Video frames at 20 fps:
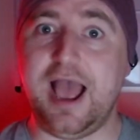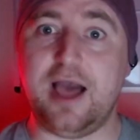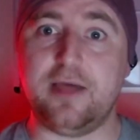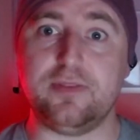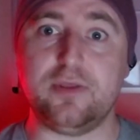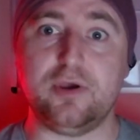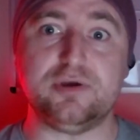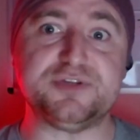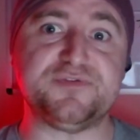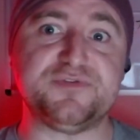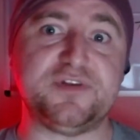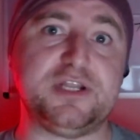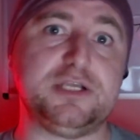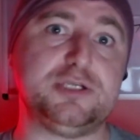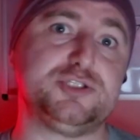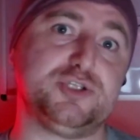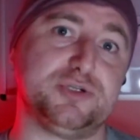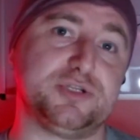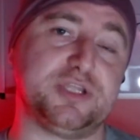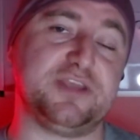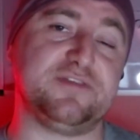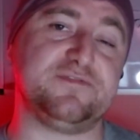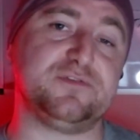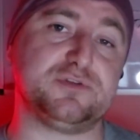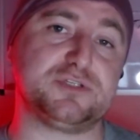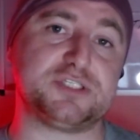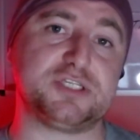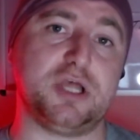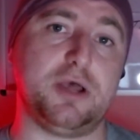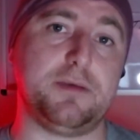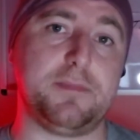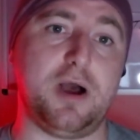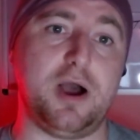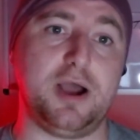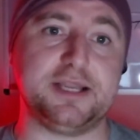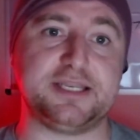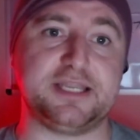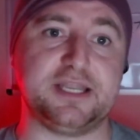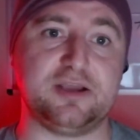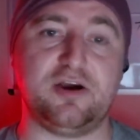and those videos should give you some
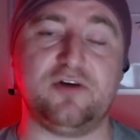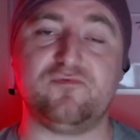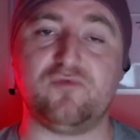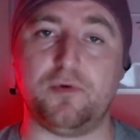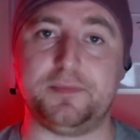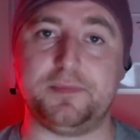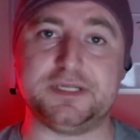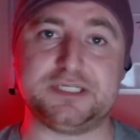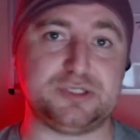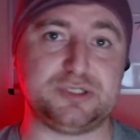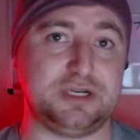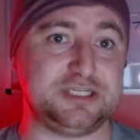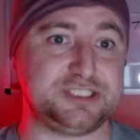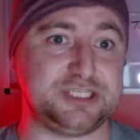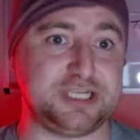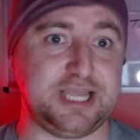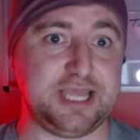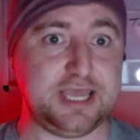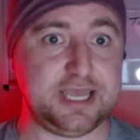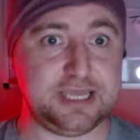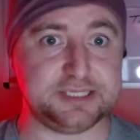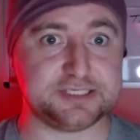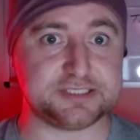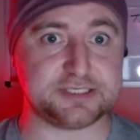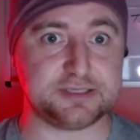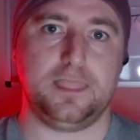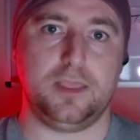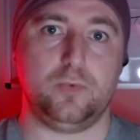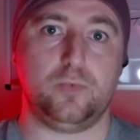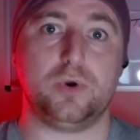idea of what my strategy is.